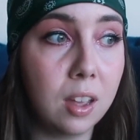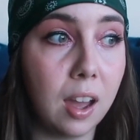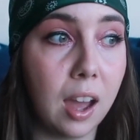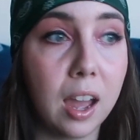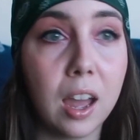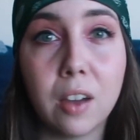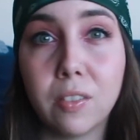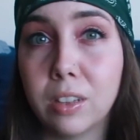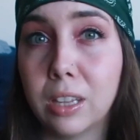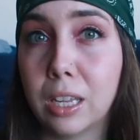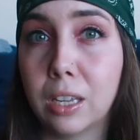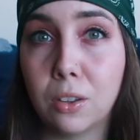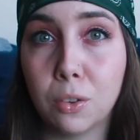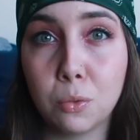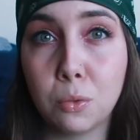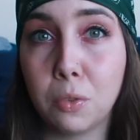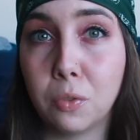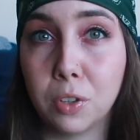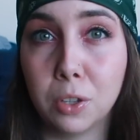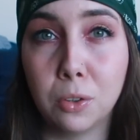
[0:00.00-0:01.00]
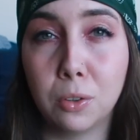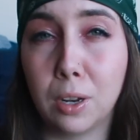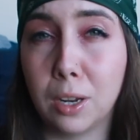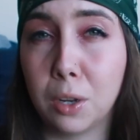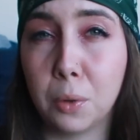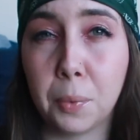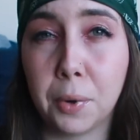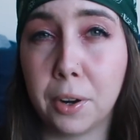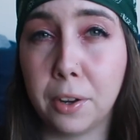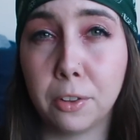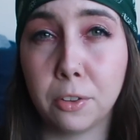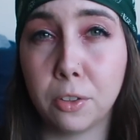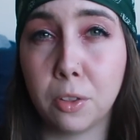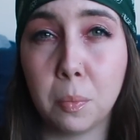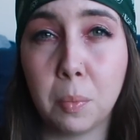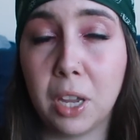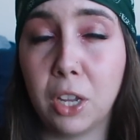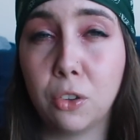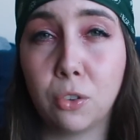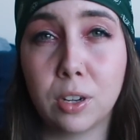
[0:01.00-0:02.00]
I haven't like revealed anywhere other
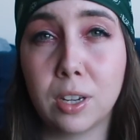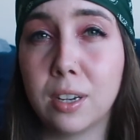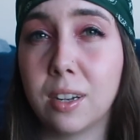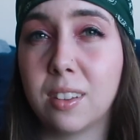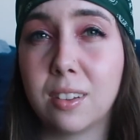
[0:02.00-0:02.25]
than Patreon.